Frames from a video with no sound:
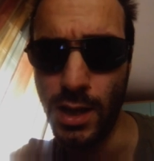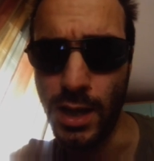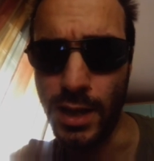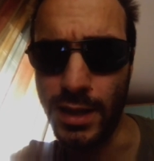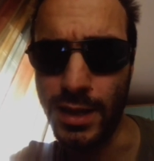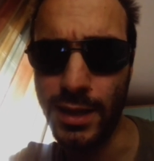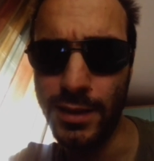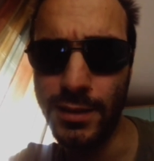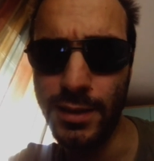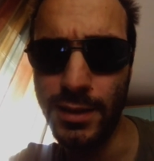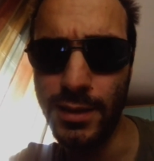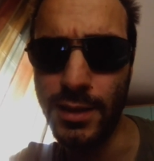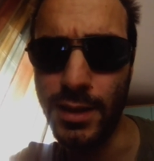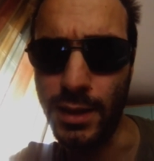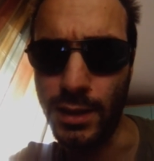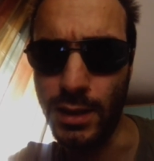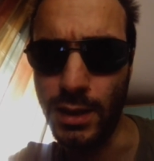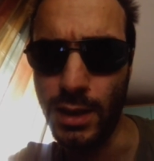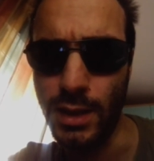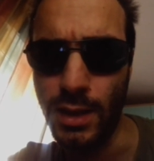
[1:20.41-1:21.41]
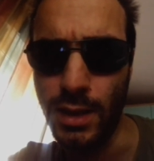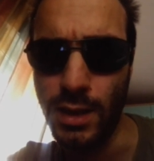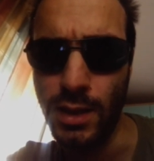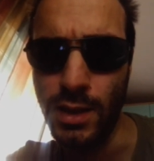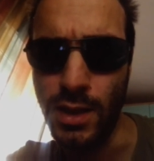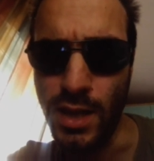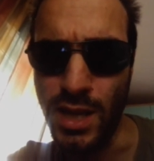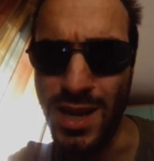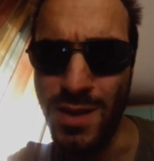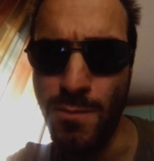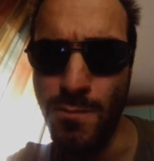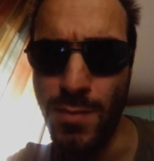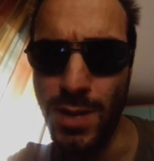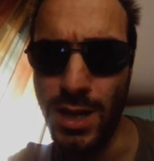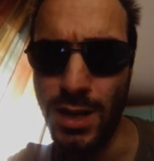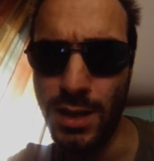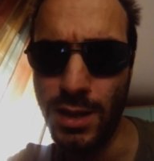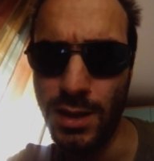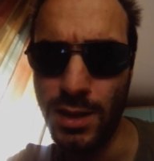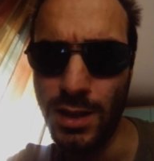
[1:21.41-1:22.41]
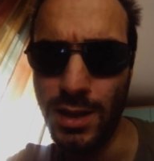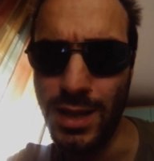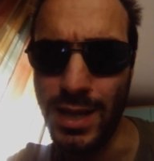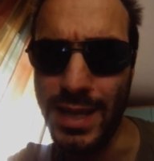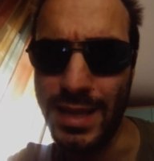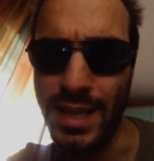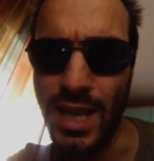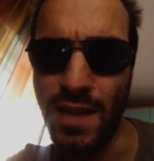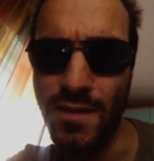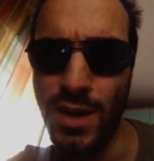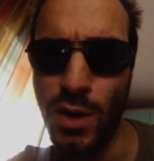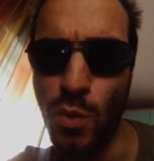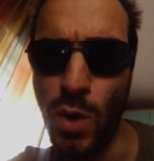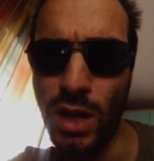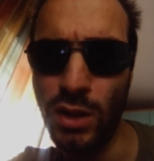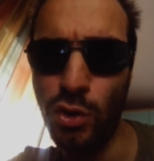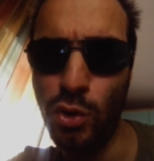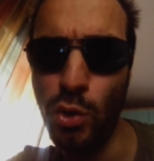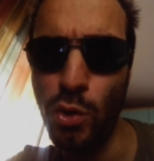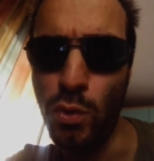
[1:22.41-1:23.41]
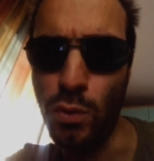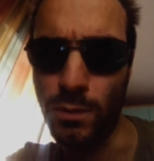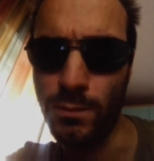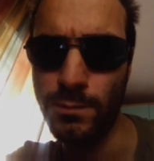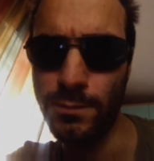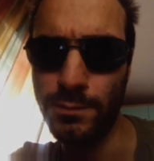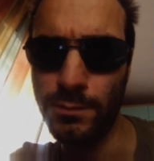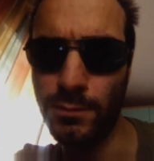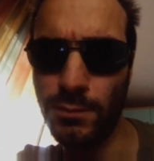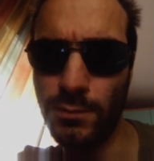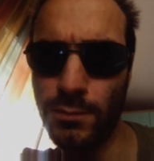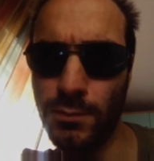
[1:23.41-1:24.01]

a great day, him and everyone too.